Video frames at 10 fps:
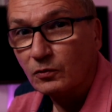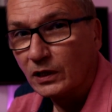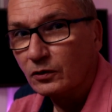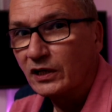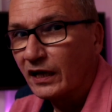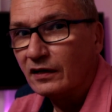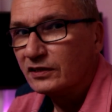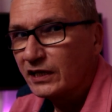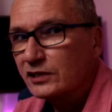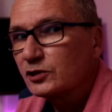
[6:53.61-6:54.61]
where you can
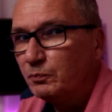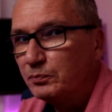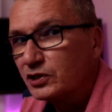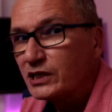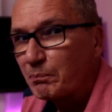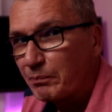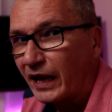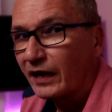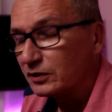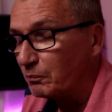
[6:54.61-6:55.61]
test
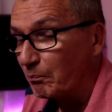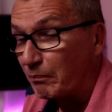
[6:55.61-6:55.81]
pre-packed